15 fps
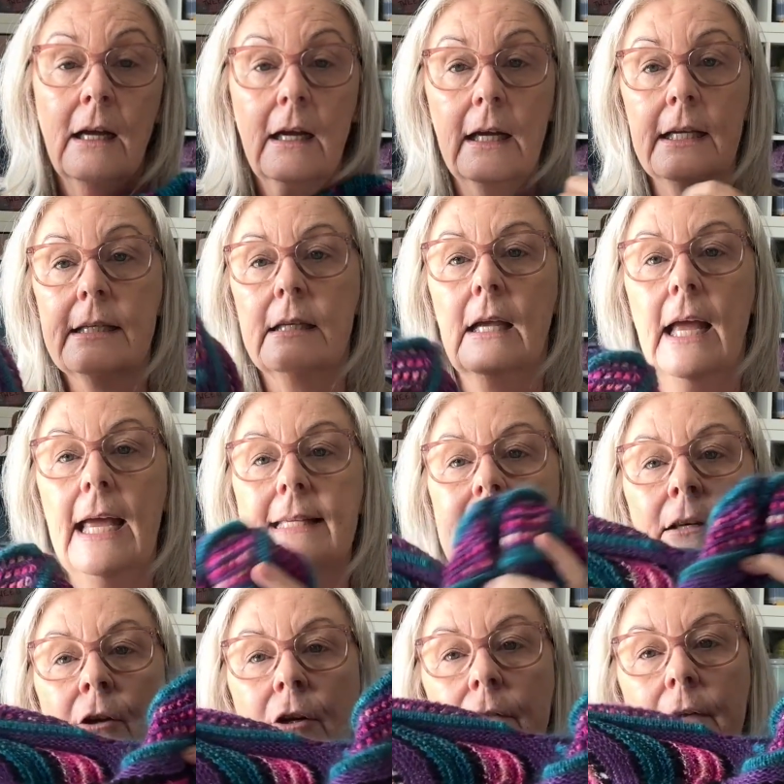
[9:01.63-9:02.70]
It has a
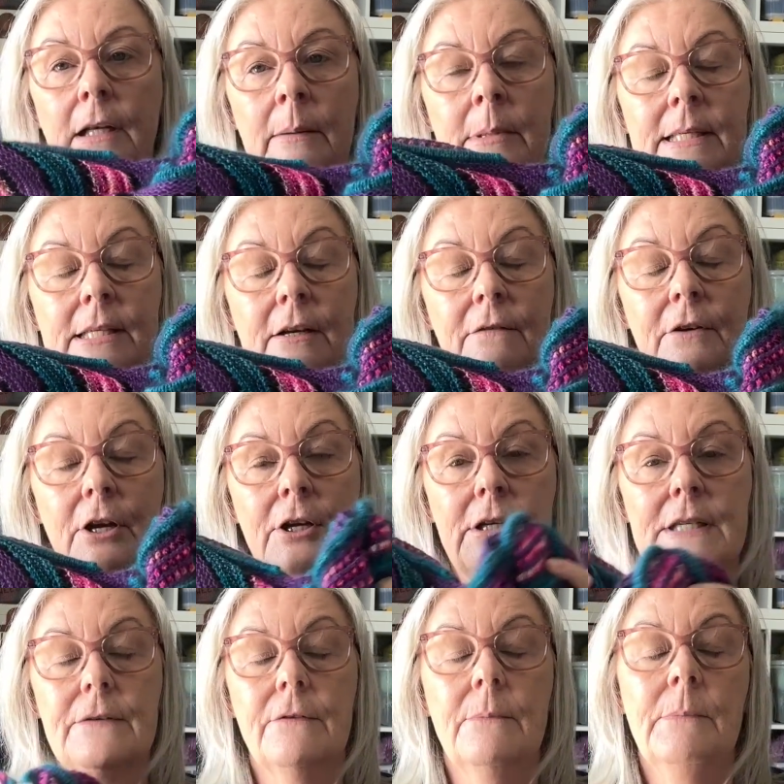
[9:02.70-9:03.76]
lot of elements I've
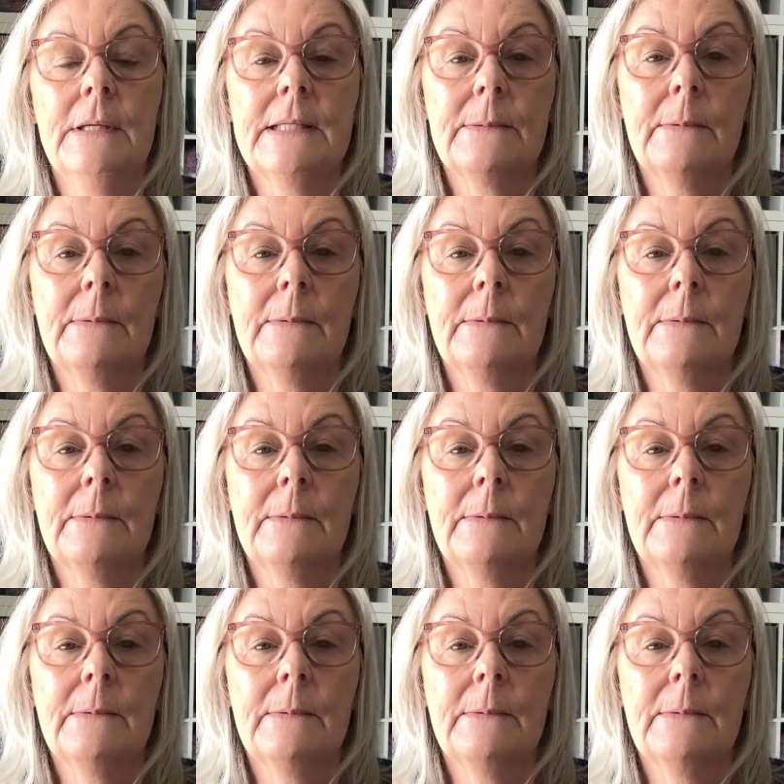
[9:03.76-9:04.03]
noticed from this